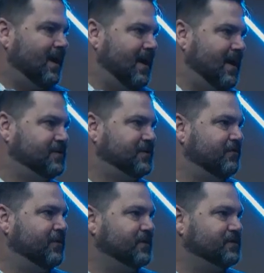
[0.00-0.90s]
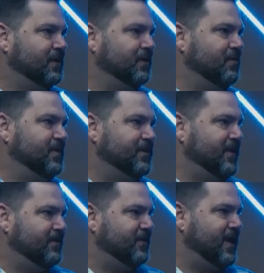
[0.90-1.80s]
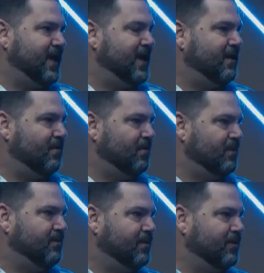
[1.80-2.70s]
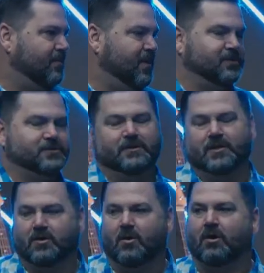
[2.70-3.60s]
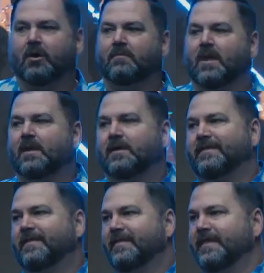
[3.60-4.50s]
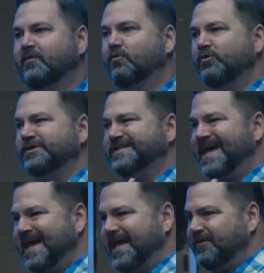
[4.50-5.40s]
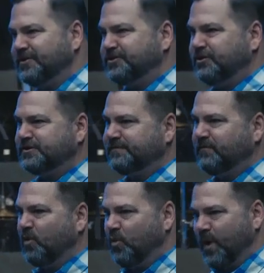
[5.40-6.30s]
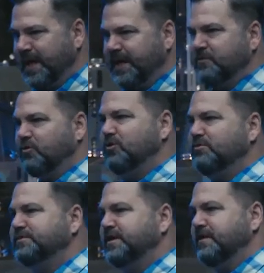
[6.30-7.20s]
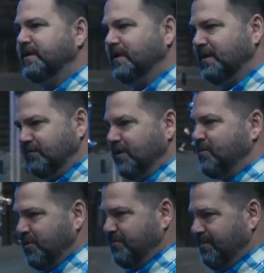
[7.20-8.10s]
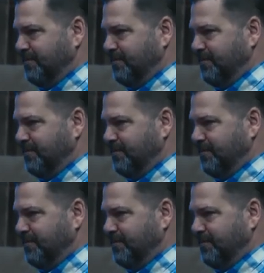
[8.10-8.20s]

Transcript: I shared this a little bit the other day with, with Apostle in the car that the Lord's taking the church from the waiting room to the delivery room.